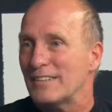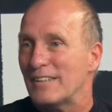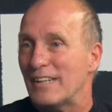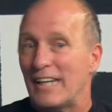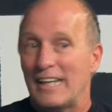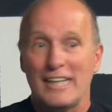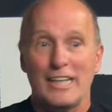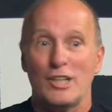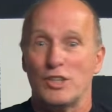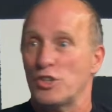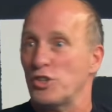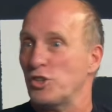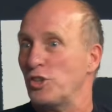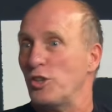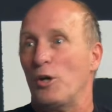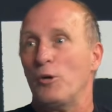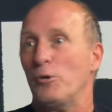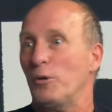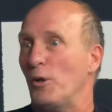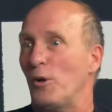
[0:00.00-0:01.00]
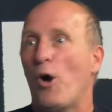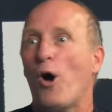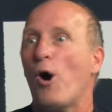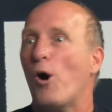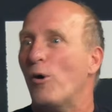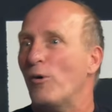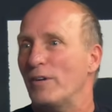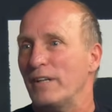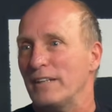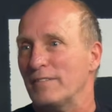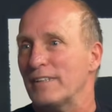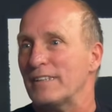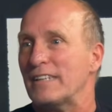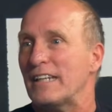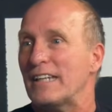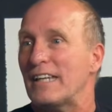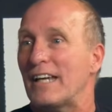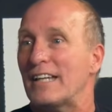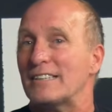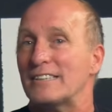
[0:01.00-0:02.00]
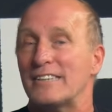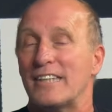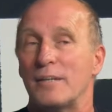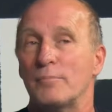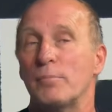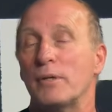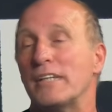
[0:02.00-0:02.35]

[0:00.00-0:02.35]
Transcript: and it showed it all, everything I said,